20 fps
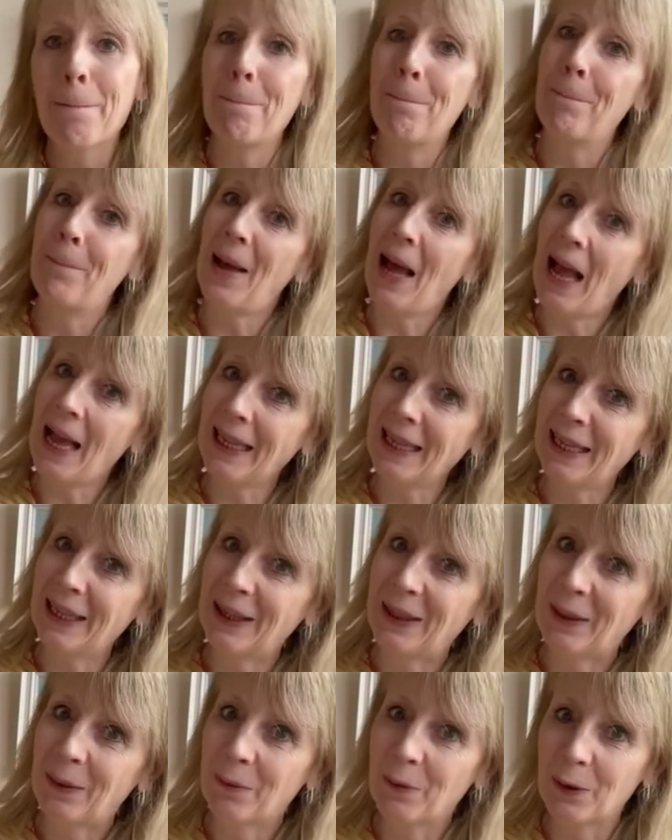back
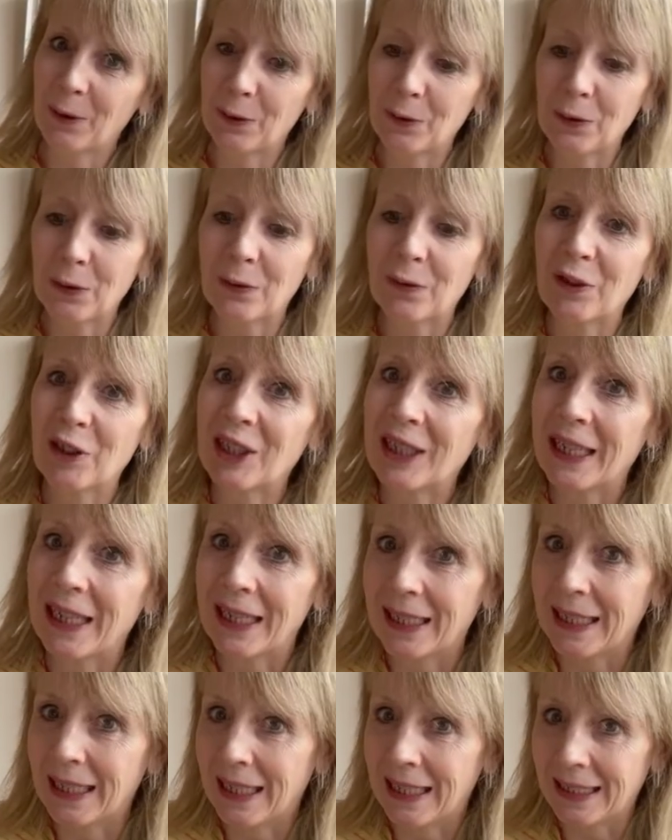in the world of
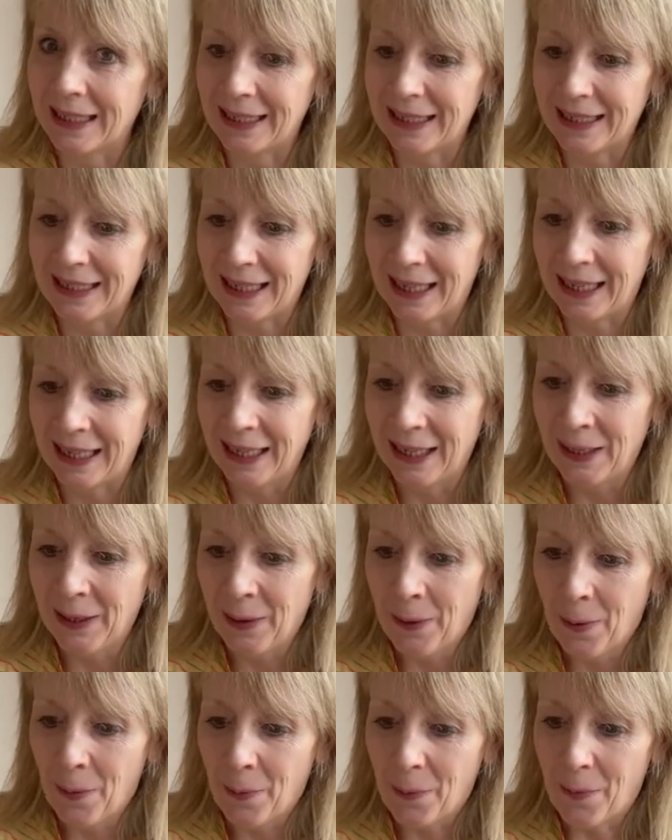Sheila and
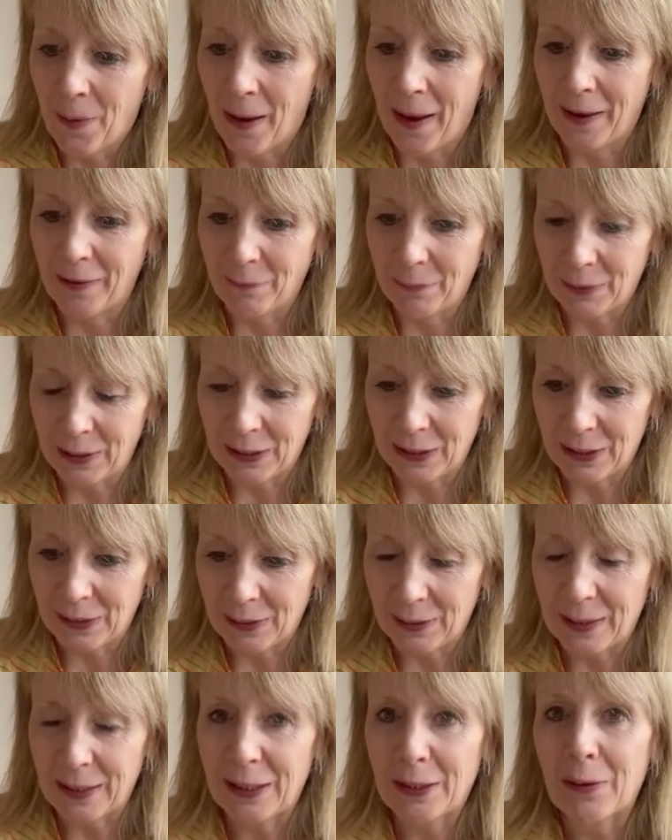what I've been
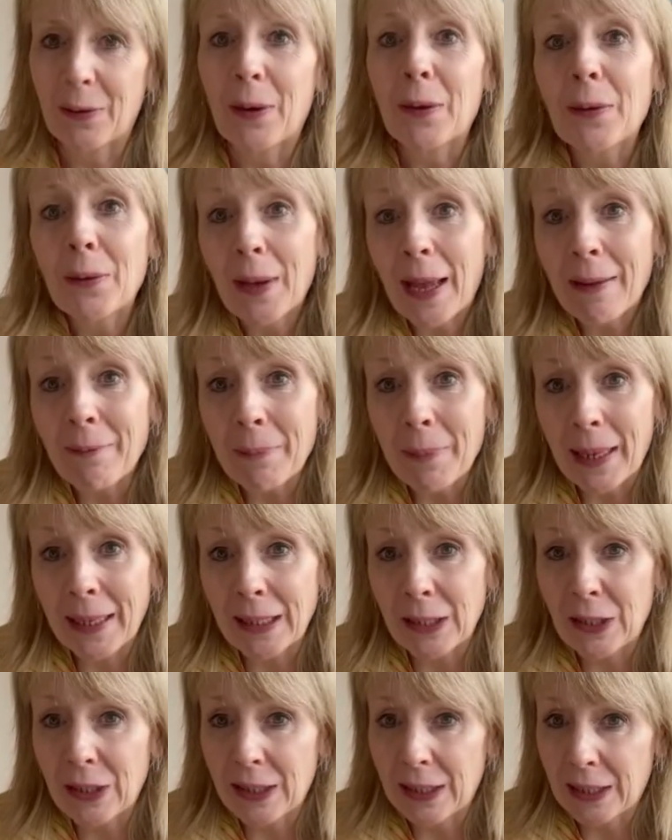doing. So although I haven't
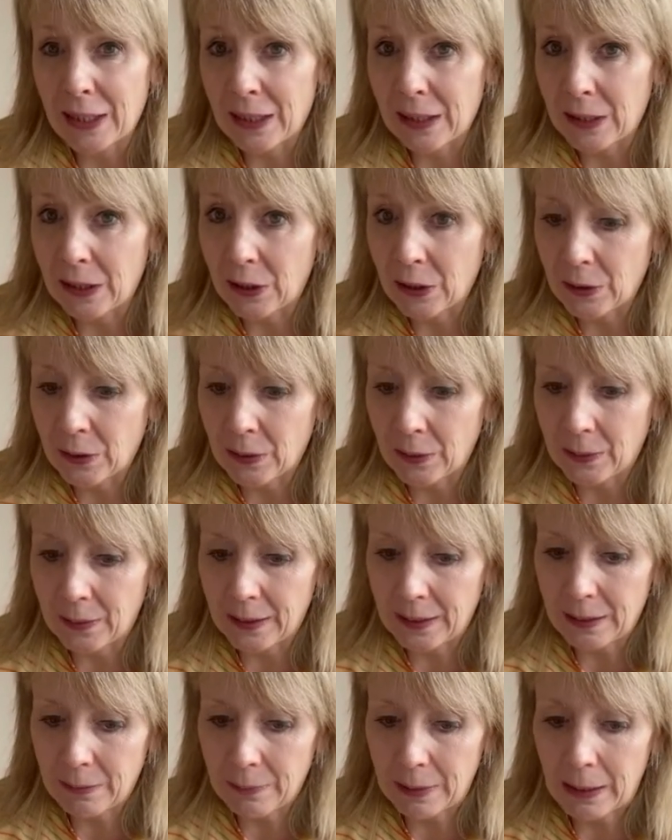managed into the studio
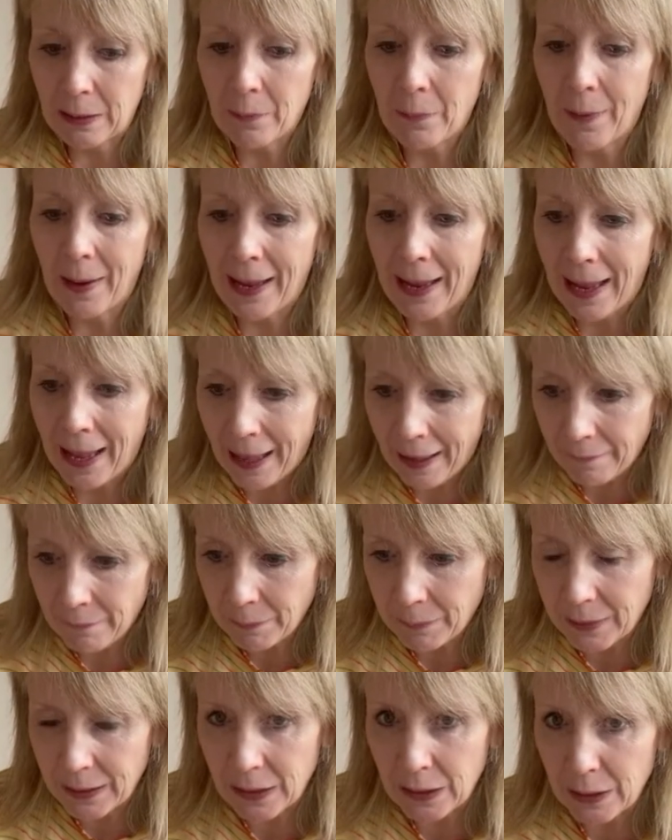this week, what I have
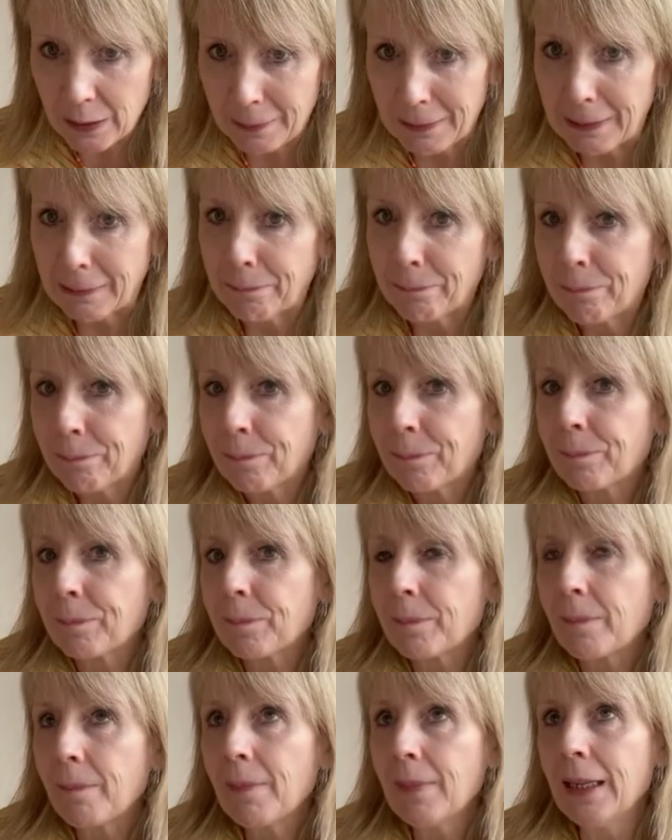been doing
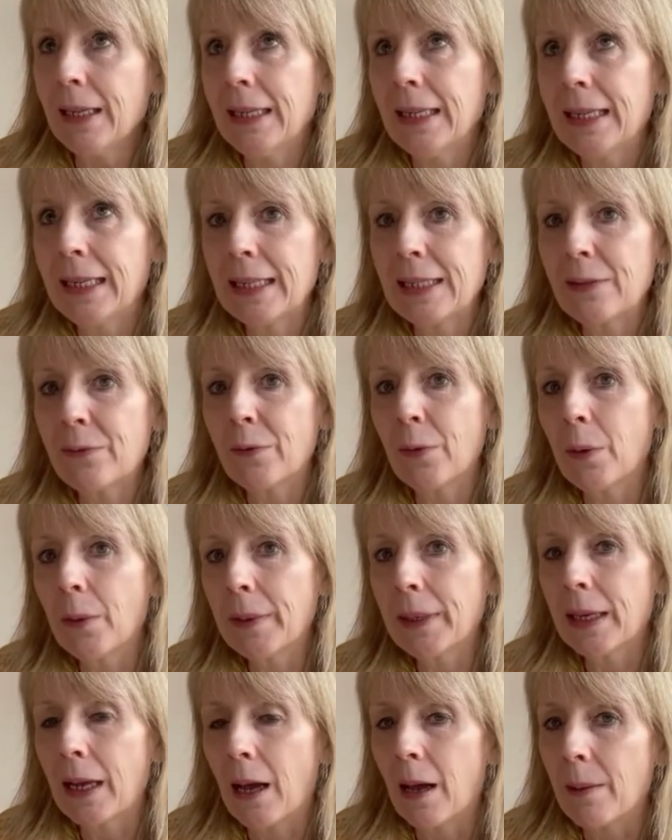is
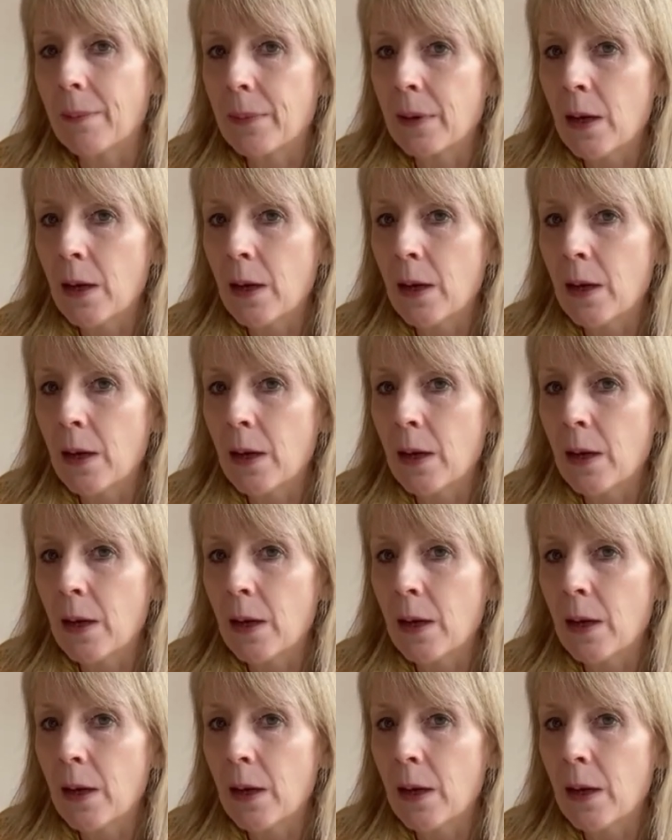following up